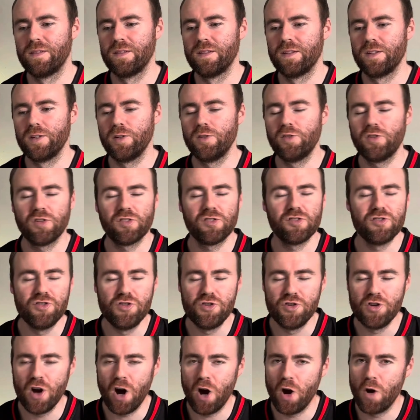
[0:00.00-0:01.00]
You just
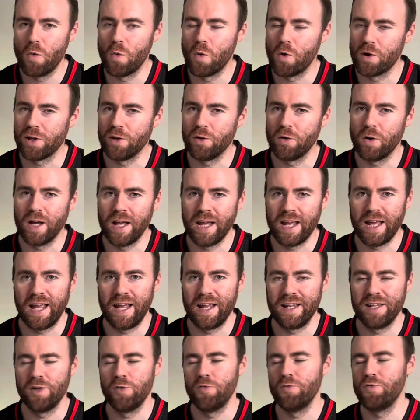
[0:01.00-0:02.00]
know what you're
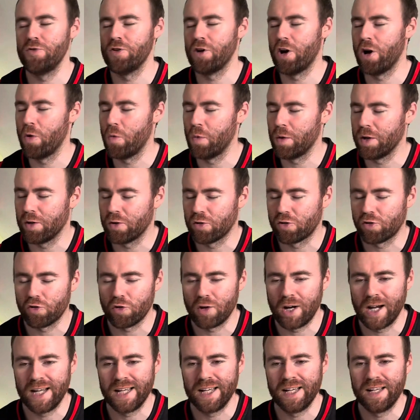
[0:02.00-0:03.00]
hitting, you know what you're
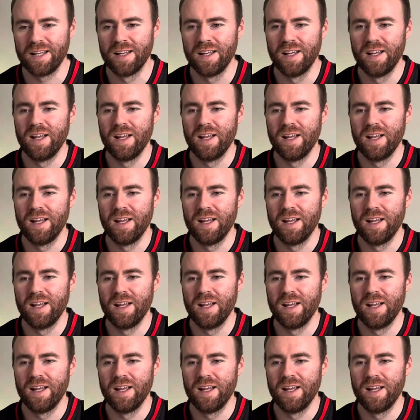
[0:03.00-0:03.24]
training,